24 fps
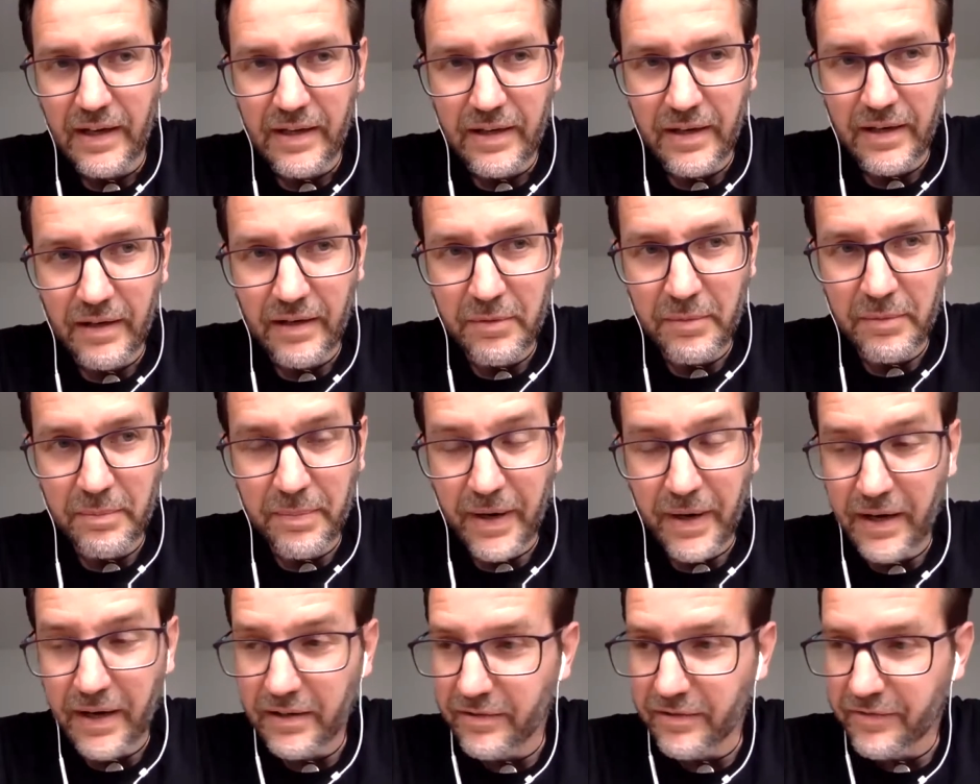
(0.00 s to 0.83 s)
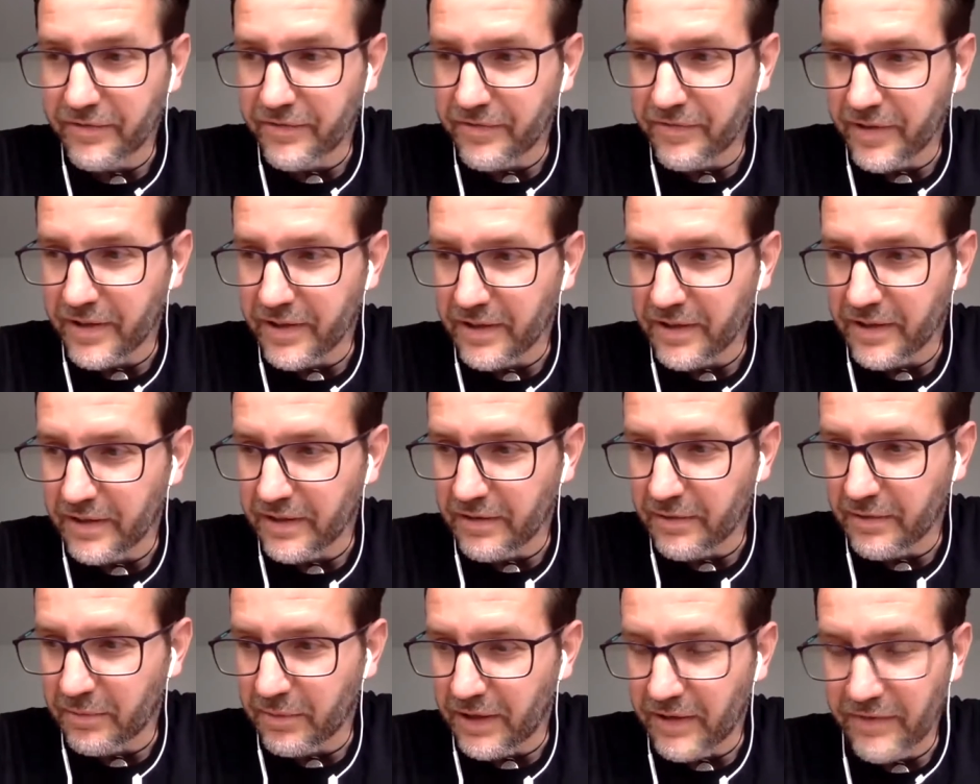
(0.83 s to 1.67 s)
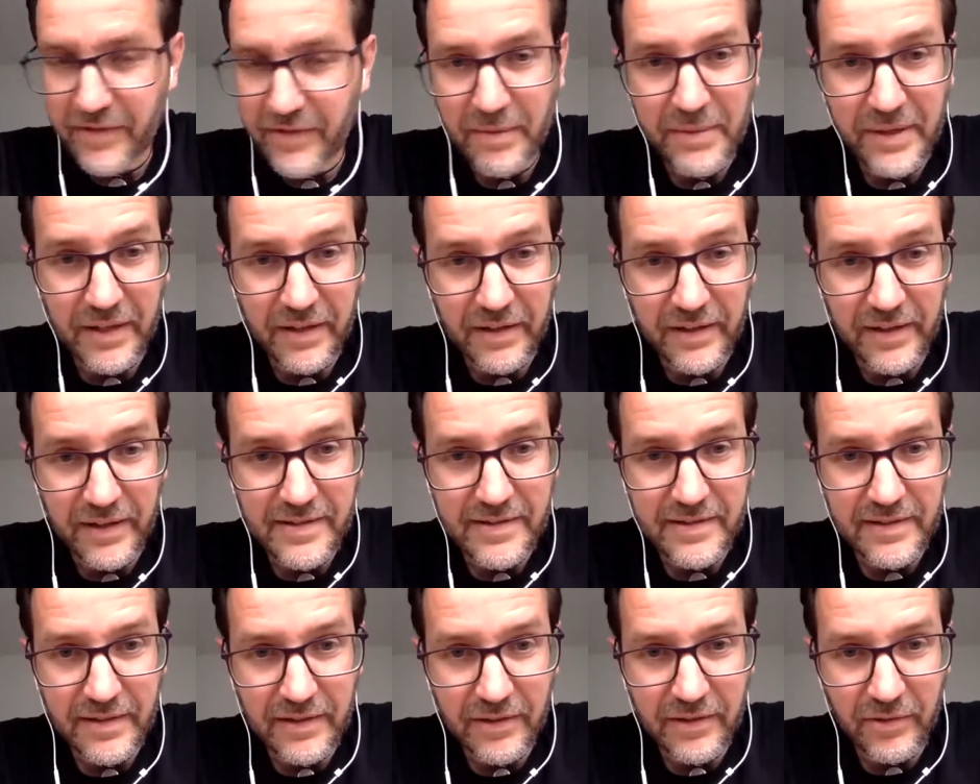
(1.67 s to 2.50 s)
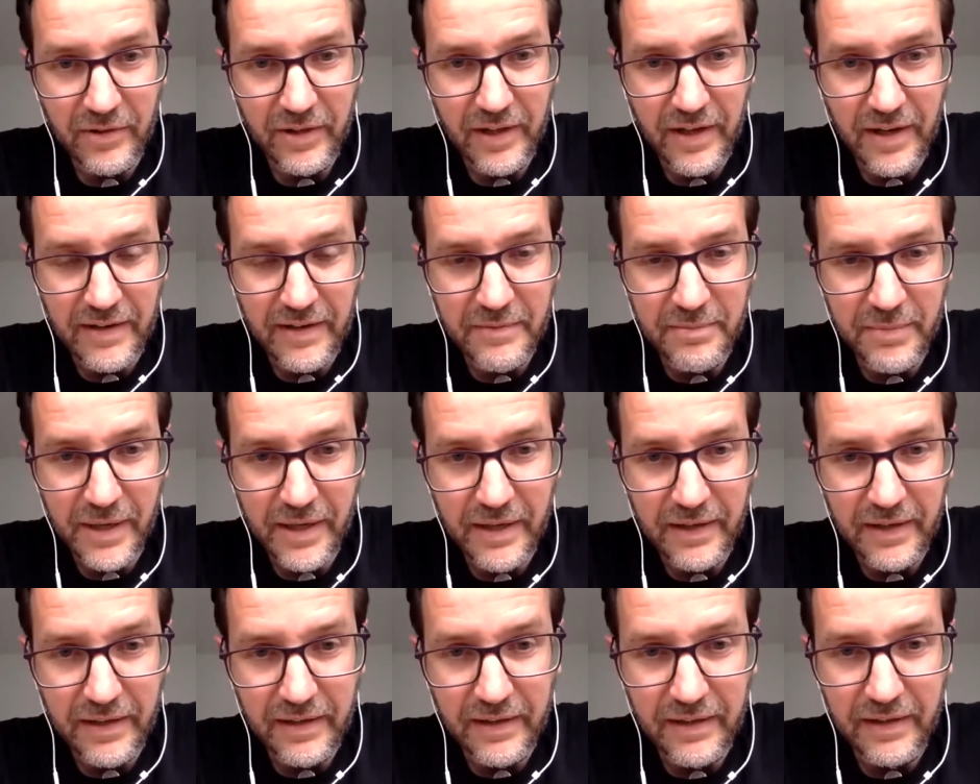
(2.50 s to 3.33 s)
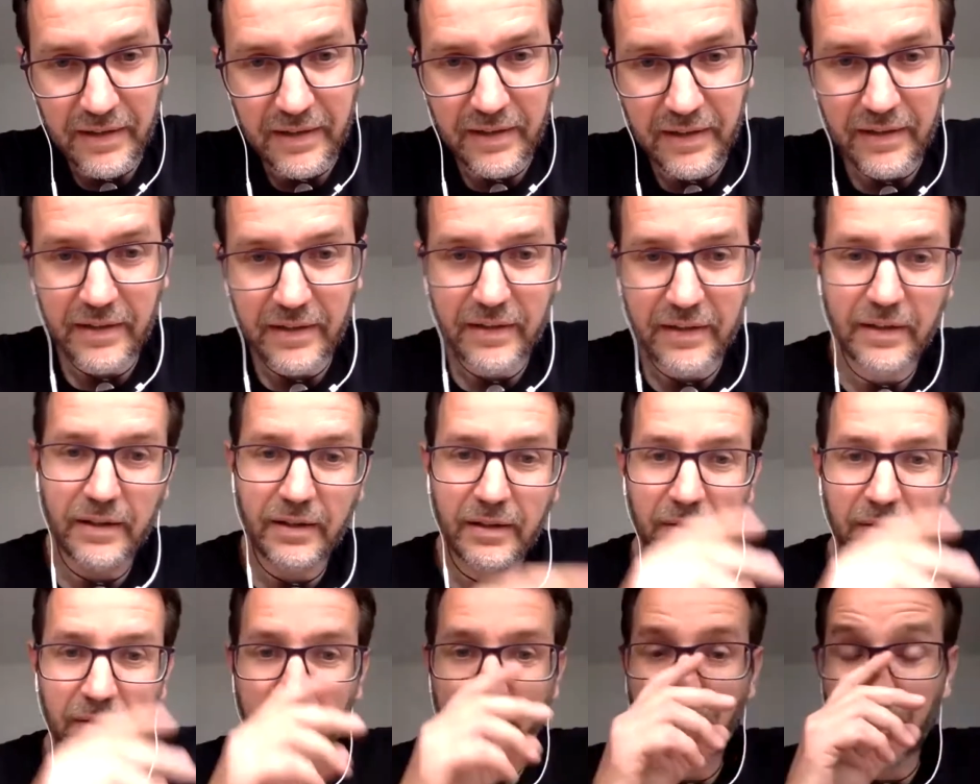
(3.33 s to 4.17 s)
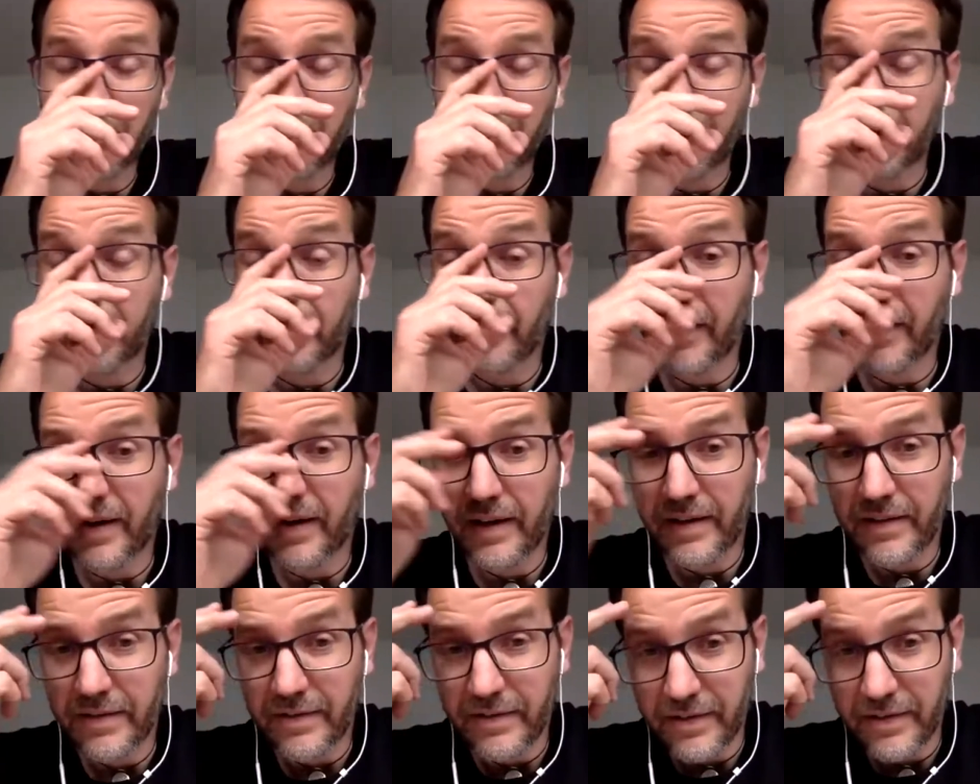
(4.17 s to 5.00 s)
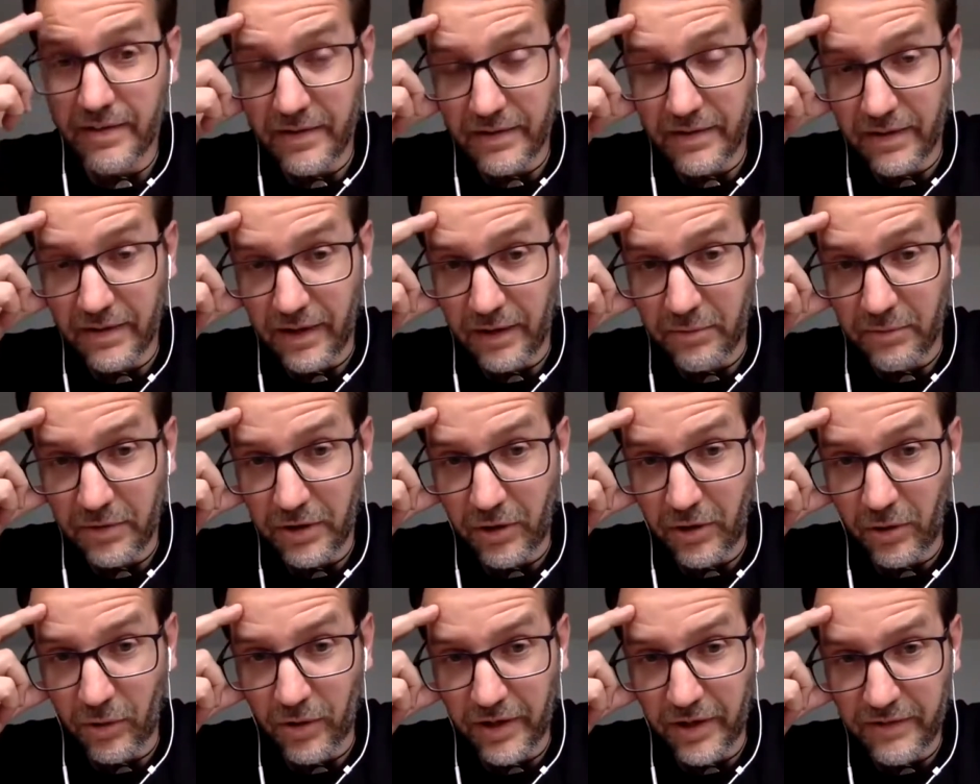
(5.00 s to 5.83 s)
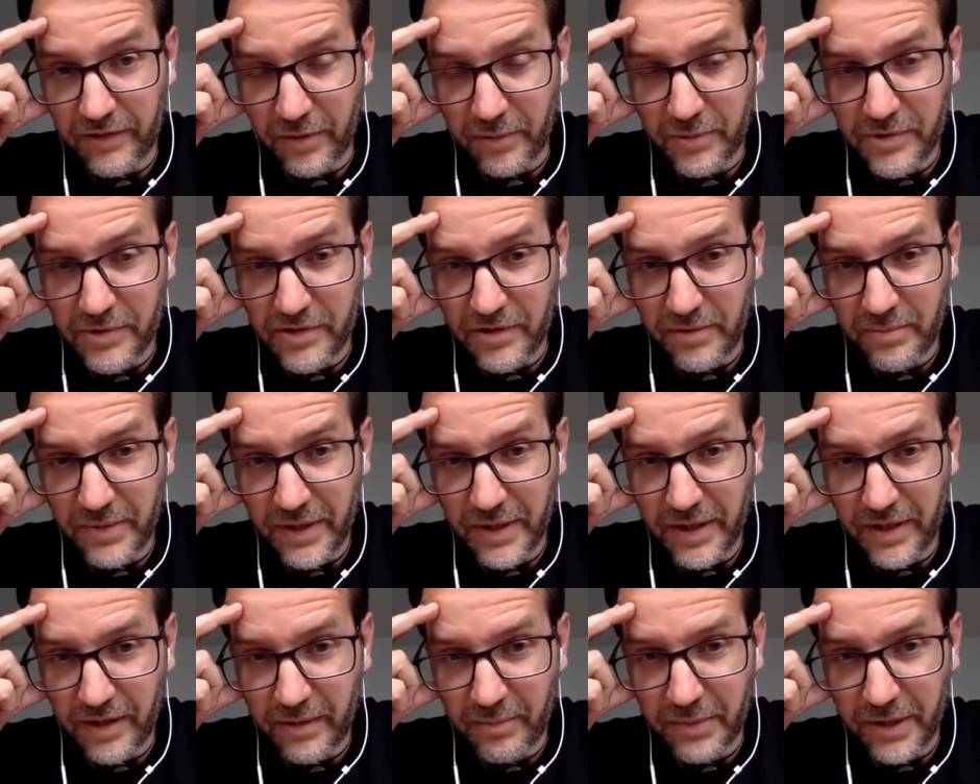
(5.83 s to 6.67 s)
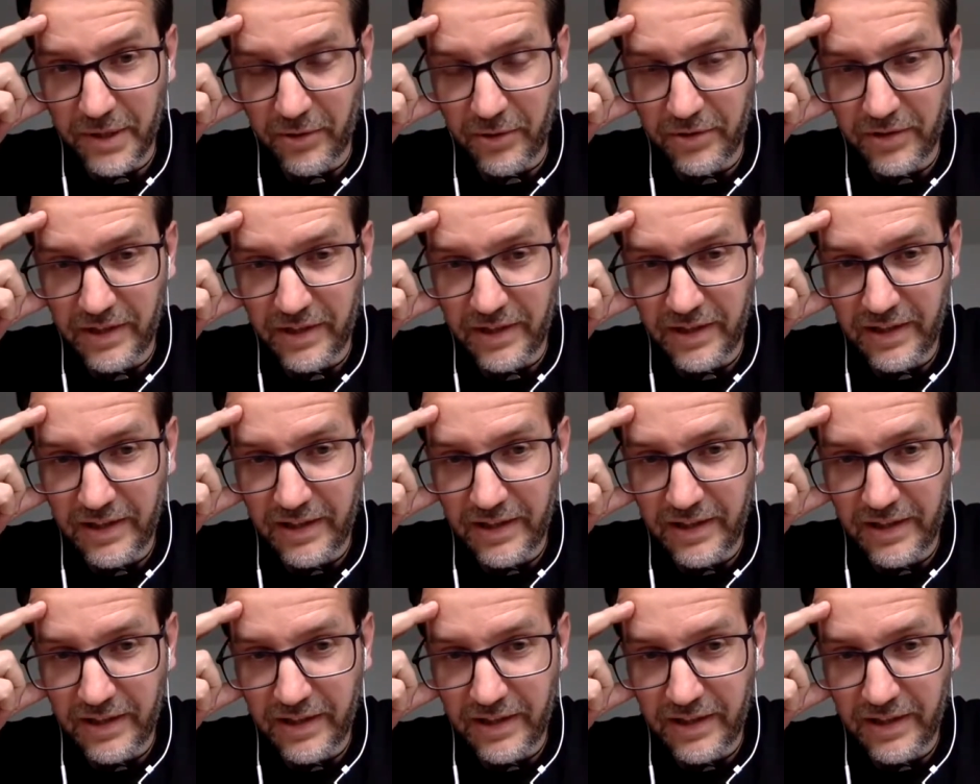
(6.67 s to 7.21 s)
And I've been part of one webinar yesterday organized by IRI and our colleagues from Serbia, Birodi,